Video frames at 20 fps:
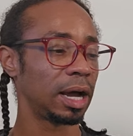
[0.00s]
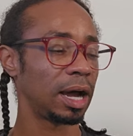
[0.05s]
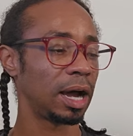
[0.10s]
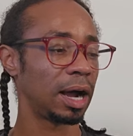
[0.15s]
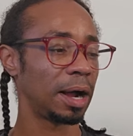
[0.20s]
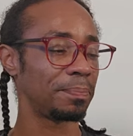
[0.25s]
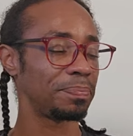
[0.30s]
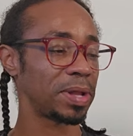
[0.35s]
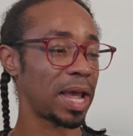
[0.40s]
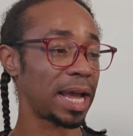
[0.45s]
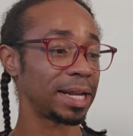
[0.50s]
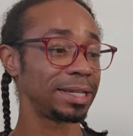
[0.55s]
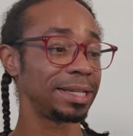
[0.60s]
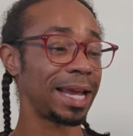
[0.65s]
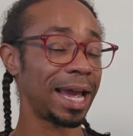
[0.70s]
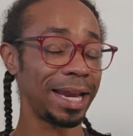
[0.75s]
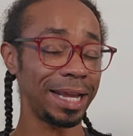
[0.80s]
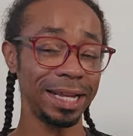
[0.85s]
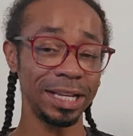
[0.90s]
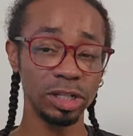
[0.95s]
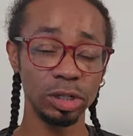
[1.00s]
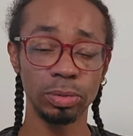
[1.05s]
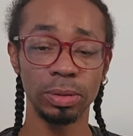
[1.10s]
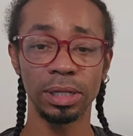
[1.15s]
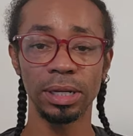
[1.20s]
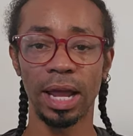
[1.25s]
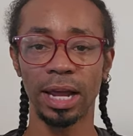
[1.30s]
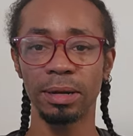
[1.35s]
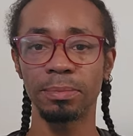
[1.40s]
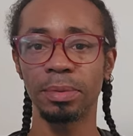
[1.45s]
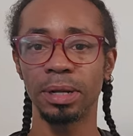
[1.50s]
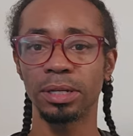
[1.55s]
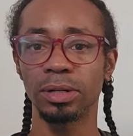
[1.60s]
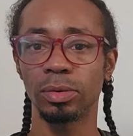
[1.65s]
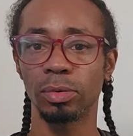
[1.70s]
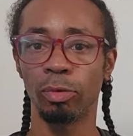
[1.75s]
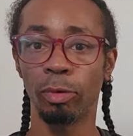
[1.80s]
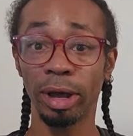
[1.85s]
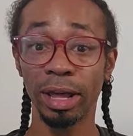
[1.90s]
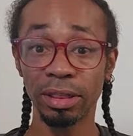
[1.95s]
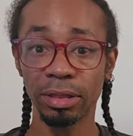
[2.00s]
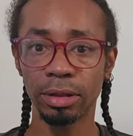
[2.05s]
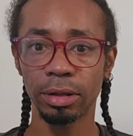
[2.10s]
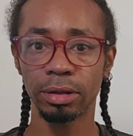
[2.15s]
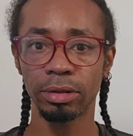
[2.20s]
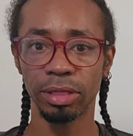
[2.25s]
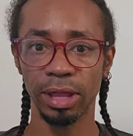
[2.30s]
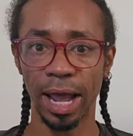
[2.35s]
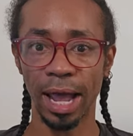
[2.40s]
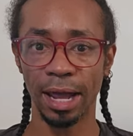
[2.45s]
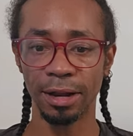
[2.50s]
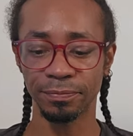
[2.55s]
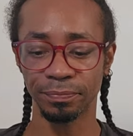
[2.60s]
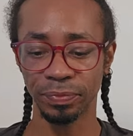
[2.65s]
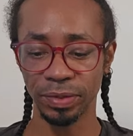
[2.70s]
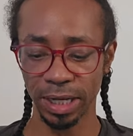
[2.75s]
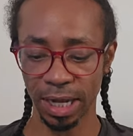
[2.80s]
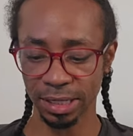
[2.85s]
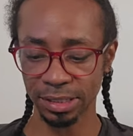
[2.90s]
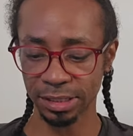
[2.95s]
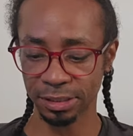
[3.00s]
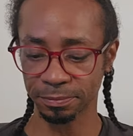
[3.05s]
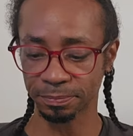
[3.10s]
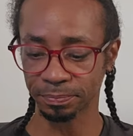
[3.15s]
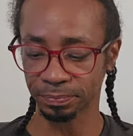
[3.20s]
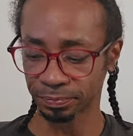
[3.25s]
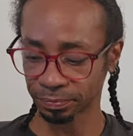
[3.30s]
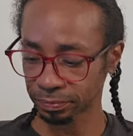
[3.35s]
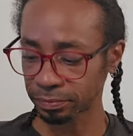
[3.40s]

Um, and getting into alignment with that, yes?